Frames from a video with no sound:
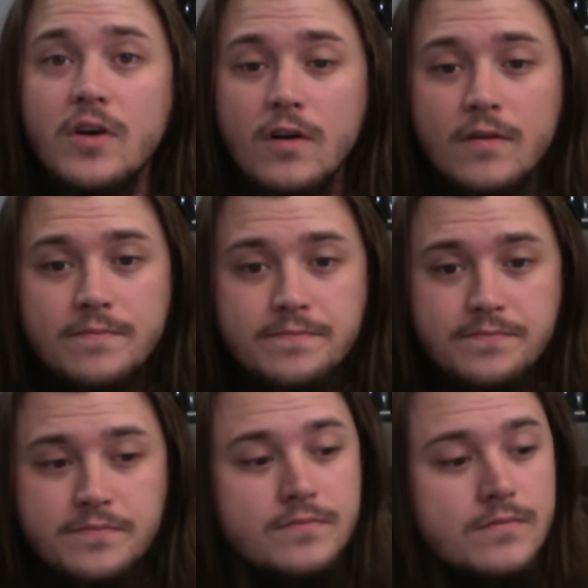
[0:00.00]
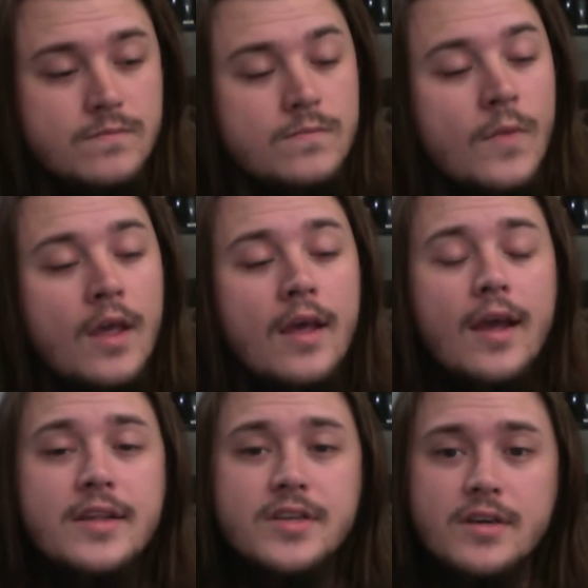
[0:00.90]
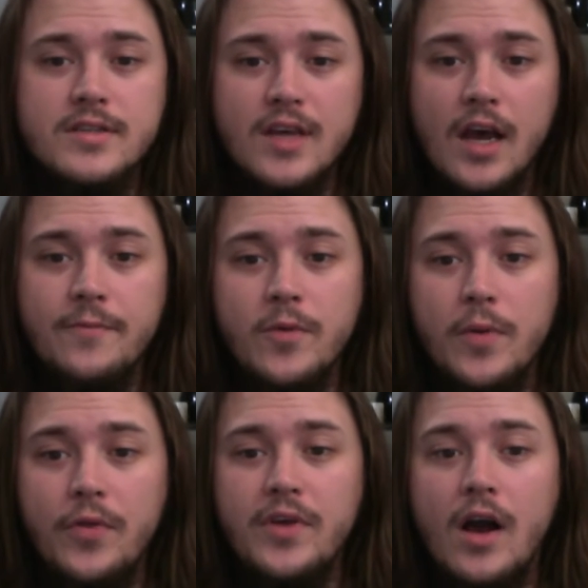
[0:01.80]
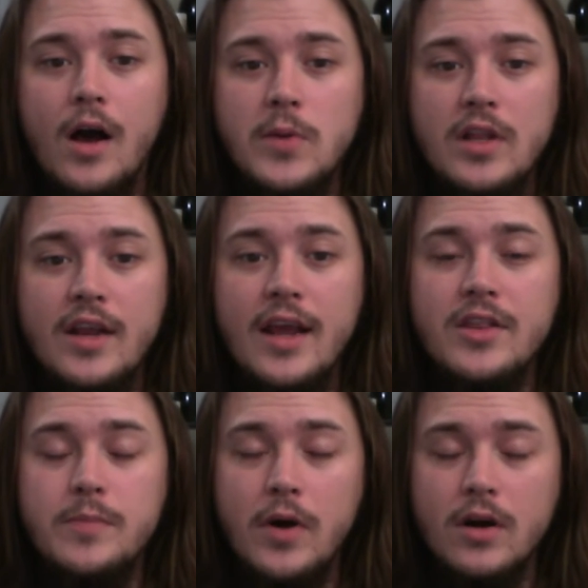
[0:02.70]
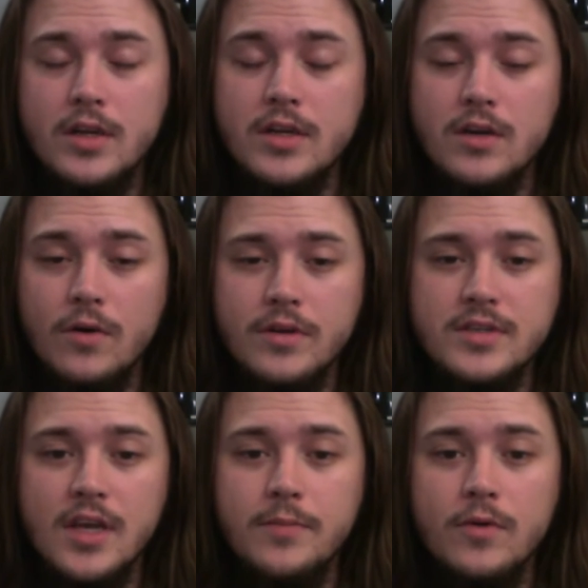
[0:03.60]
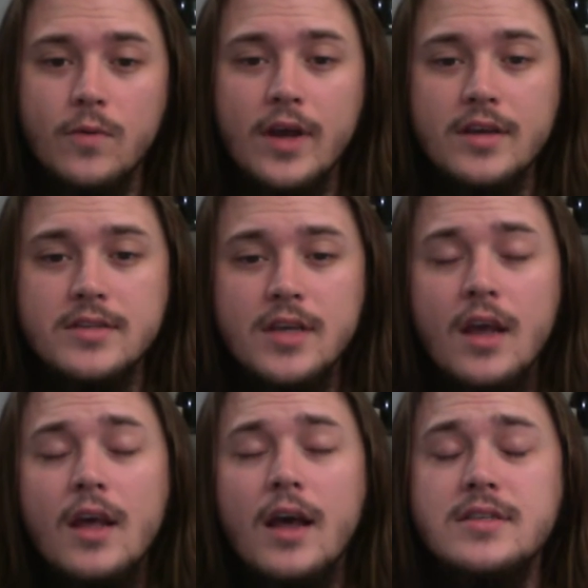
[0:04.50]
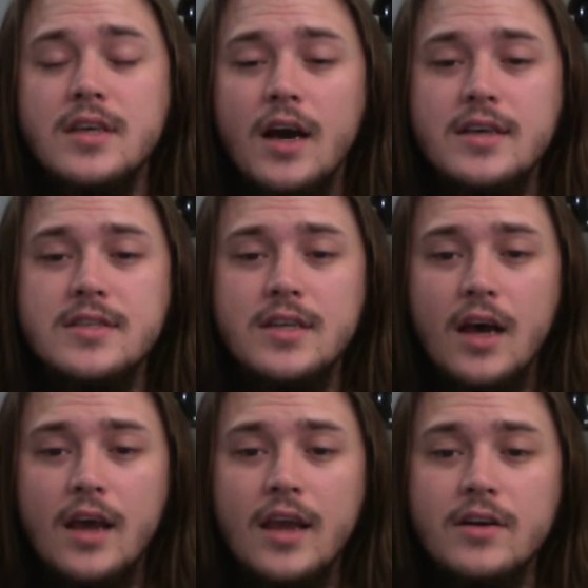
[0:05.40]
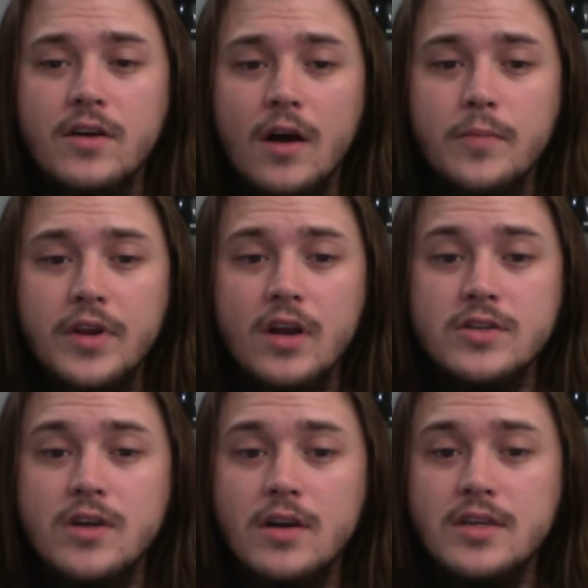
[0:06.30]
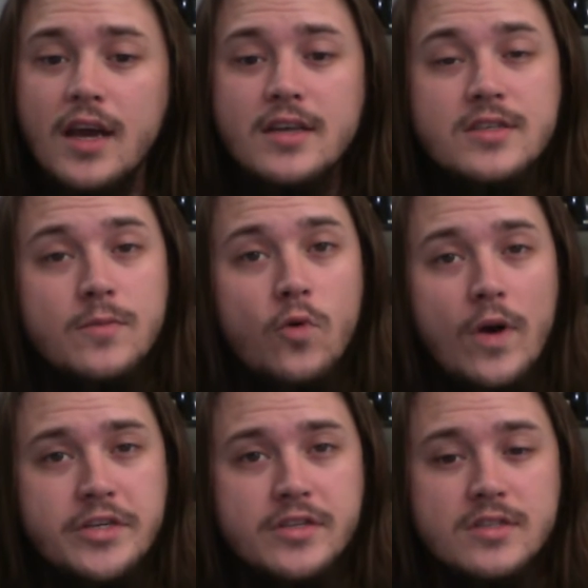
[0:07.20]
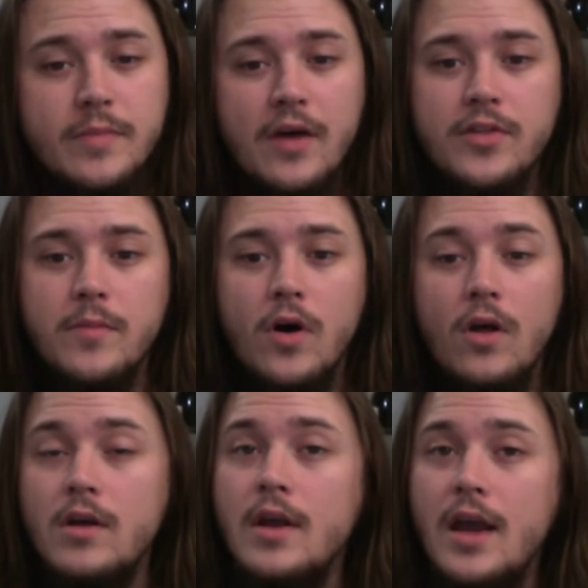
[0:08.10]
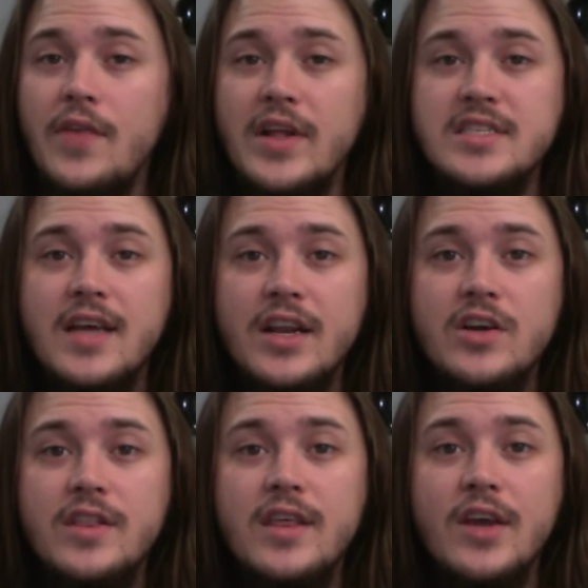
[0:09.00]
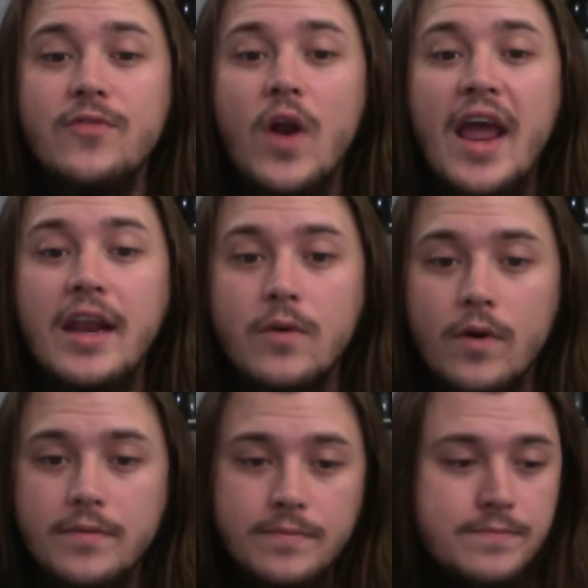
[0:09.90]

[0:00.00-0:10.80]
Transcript: her. It's a good time for both the Amerlin and the party to go their separate ways, as the Aes Sedai and her company are starting to ask some questions about them all, and that's not a good thing for anyone.